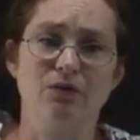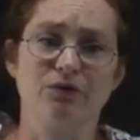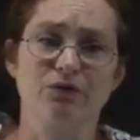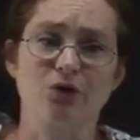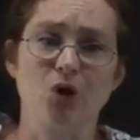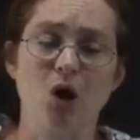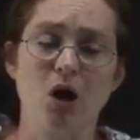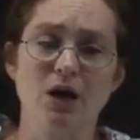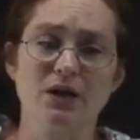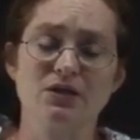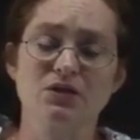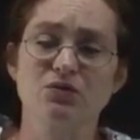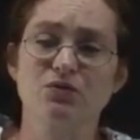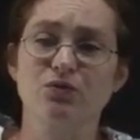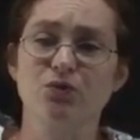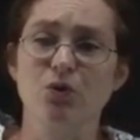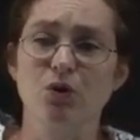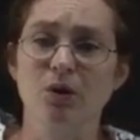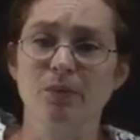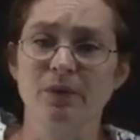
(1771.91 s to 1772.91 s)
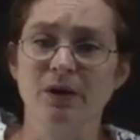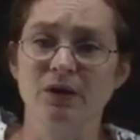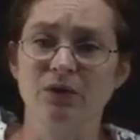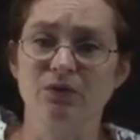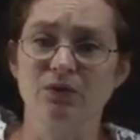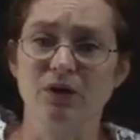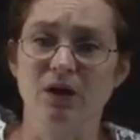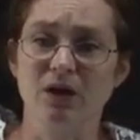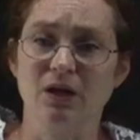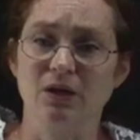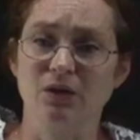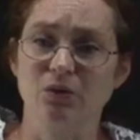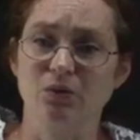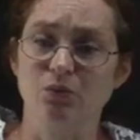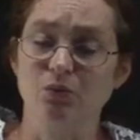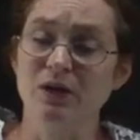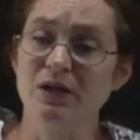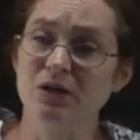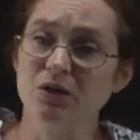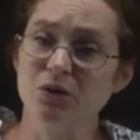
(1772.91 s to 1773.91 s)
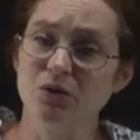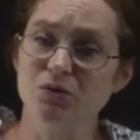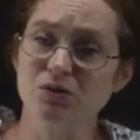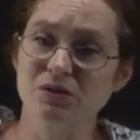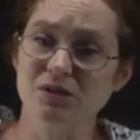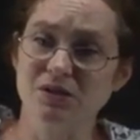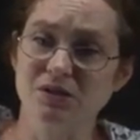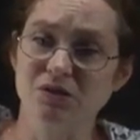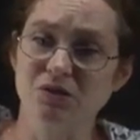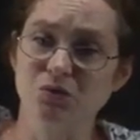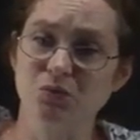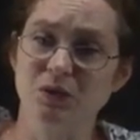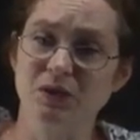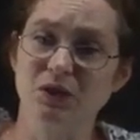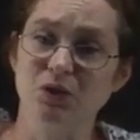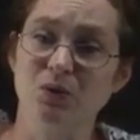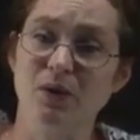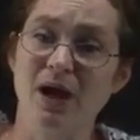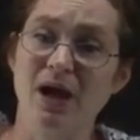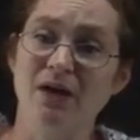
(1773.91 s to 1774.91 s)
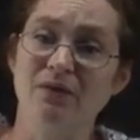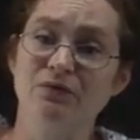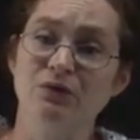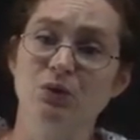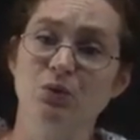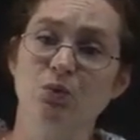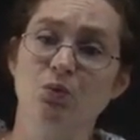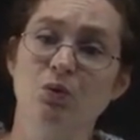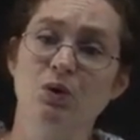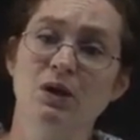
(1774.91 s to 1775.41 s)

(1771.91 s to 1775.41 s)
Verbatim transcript: frost forming on windows. This is when you have the